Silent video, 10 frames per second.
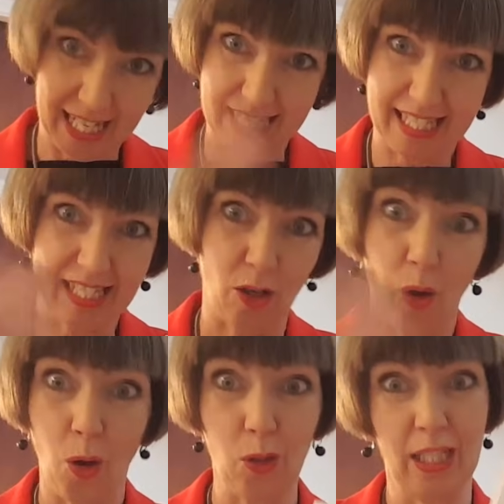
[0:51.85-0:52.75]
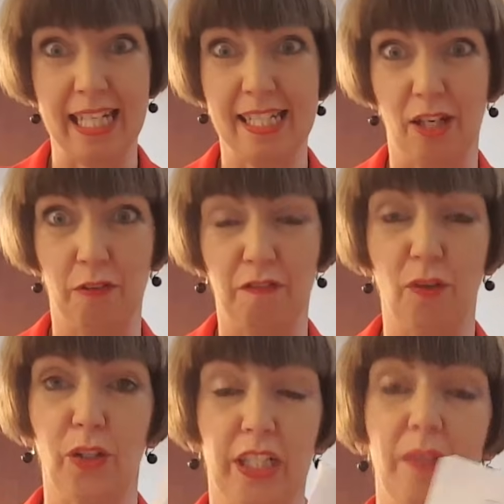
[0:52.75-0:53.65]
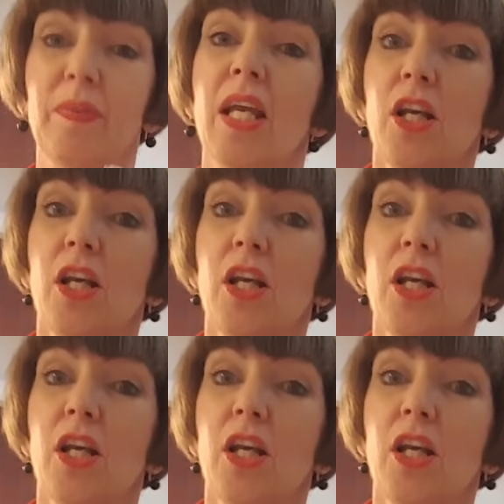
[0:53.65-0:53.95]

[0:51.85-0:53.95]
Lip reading: it's all laid out for you.